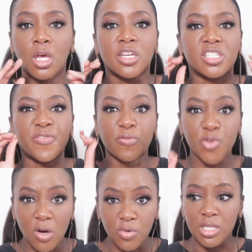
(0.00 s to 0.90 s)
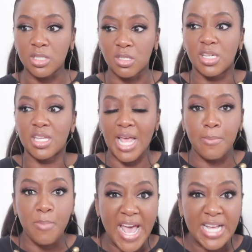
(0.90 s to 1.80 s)
Because if you've noticed, you get that
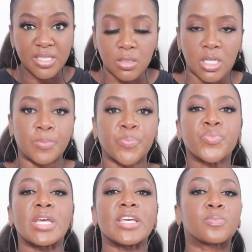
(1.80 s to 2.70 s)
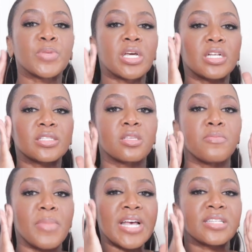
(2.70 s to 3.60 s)
maskne, it's because the
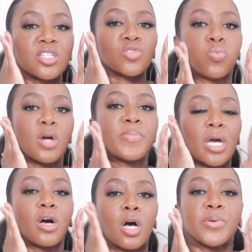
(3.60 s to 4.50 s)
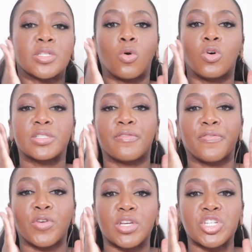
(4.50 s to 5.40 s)
mask is rubbing up. It's causing
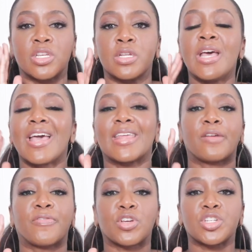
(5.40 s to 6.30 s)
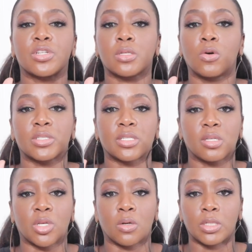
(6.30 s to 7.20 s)
friction and that friction is causing
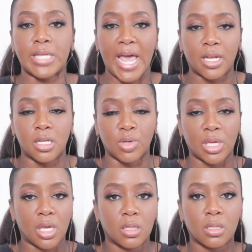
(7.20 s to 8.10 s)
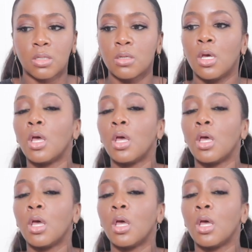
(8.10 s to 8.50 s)
something called acne mechanica.